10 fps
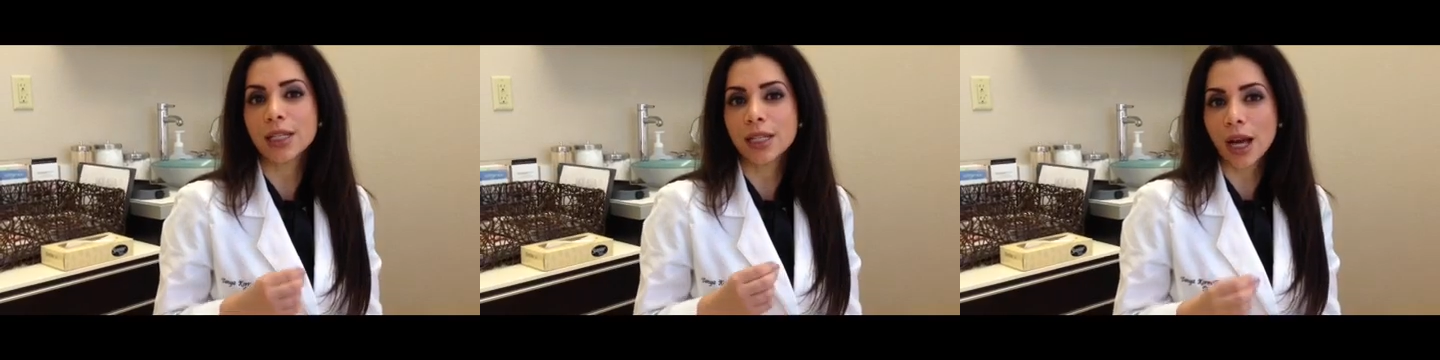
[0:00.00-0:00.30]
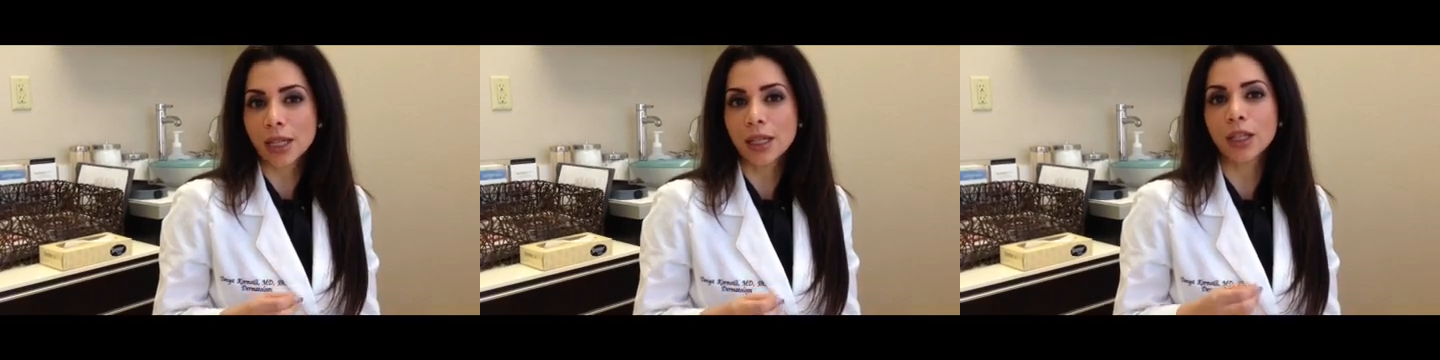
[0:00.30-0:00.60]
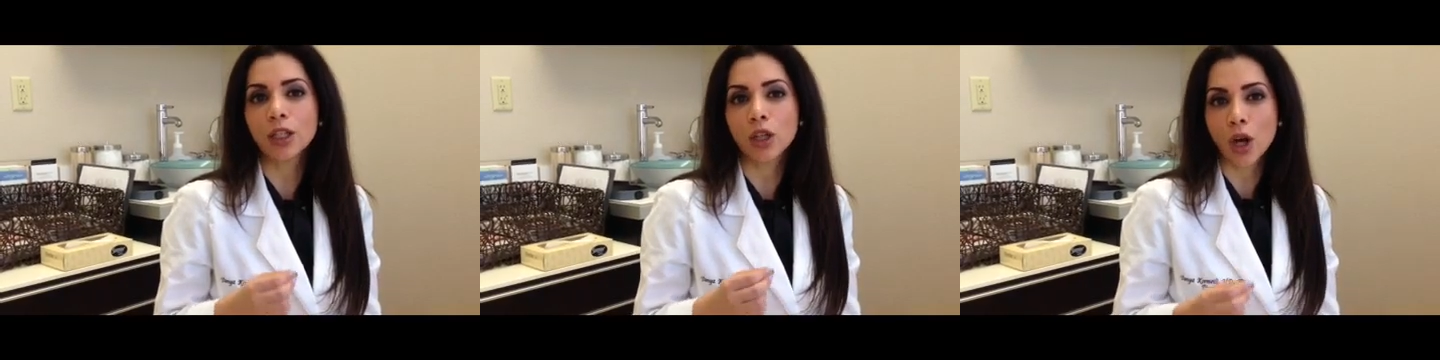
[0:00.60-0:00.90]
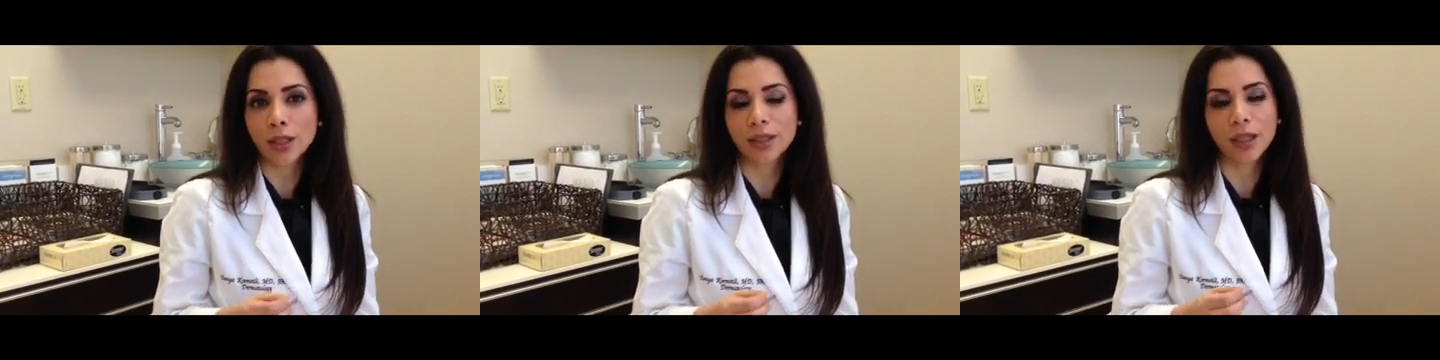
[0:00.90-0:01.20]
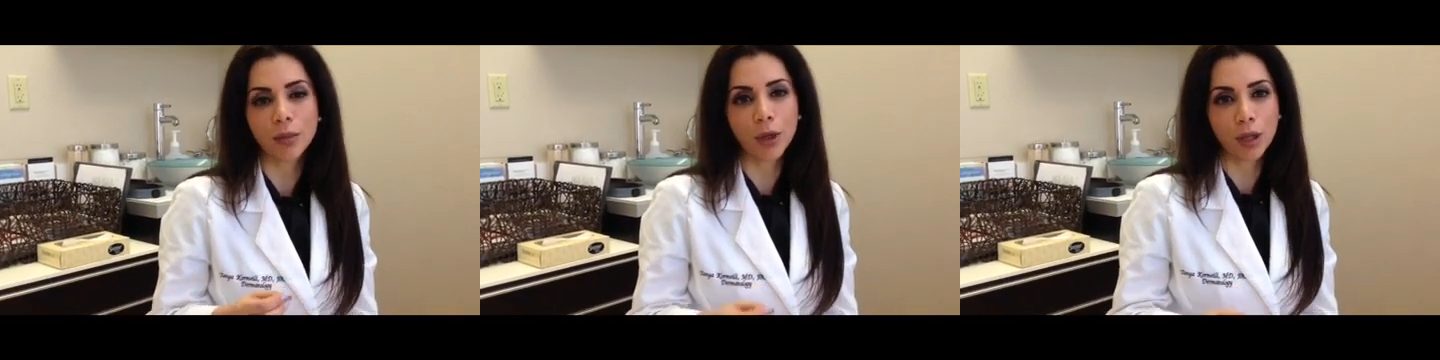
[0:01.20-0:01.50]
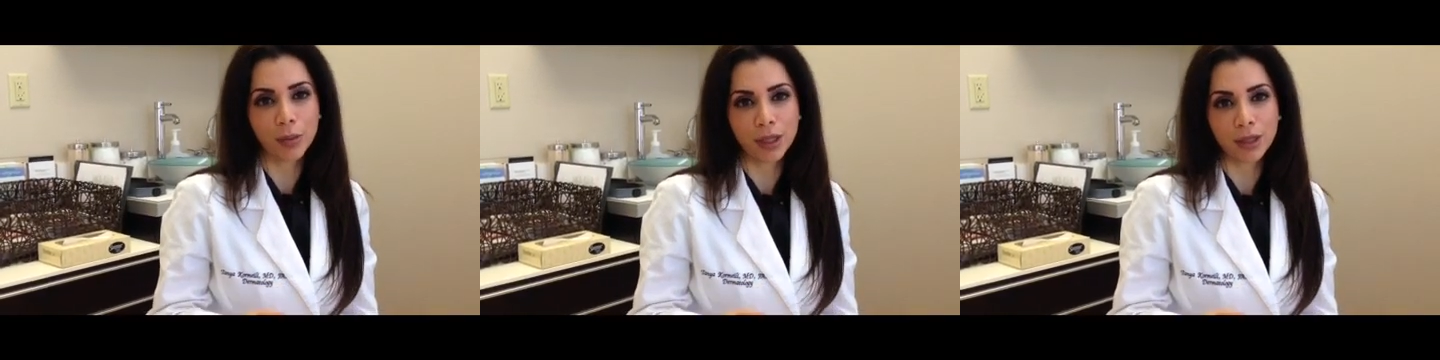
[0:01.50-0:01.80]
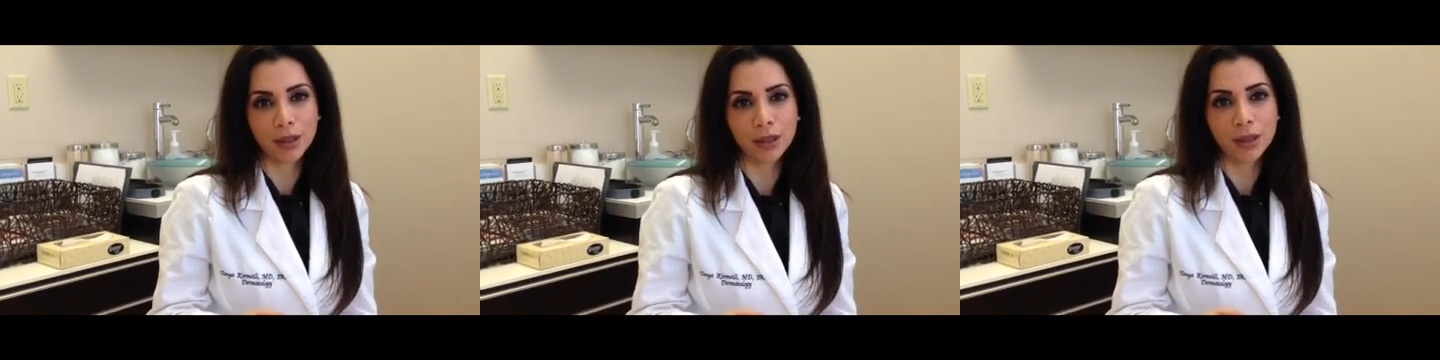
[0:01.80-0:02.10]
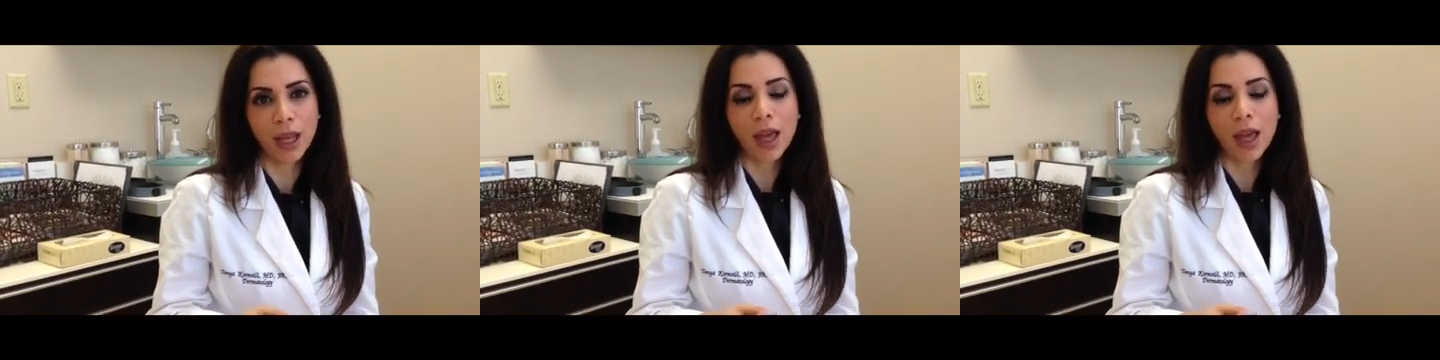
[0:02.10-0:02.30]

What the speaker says: diagnostic purposes.